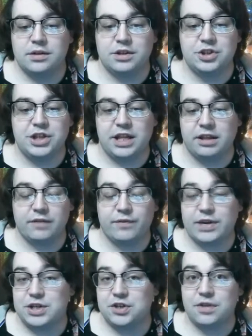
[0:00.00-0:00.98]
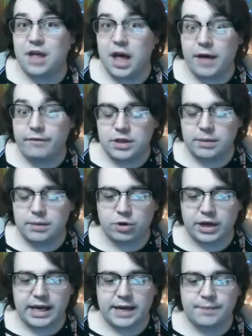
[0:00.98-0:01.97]
Chilling Adventures of
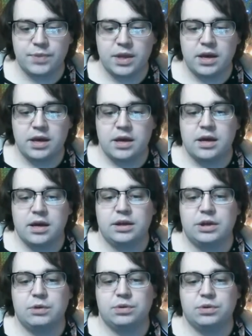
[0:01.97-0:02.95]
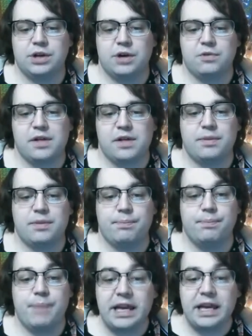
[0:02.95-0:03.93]
Sabrina, you will know that the
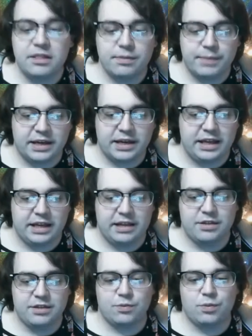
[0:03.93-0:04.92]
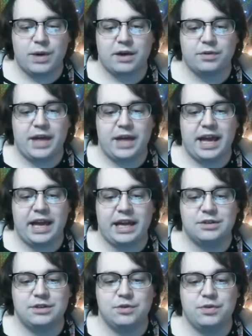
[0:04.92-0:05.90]
basement is where
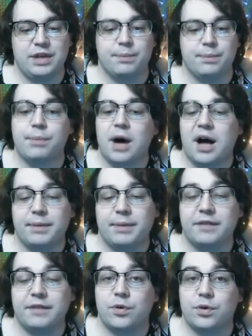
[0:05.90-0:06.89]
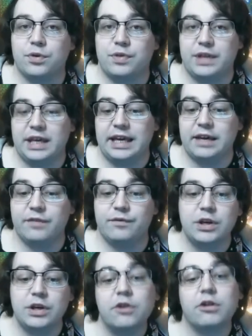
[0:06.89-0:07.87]
they do the embalming for the
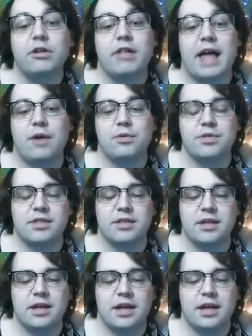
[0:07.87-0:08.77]
funeral house.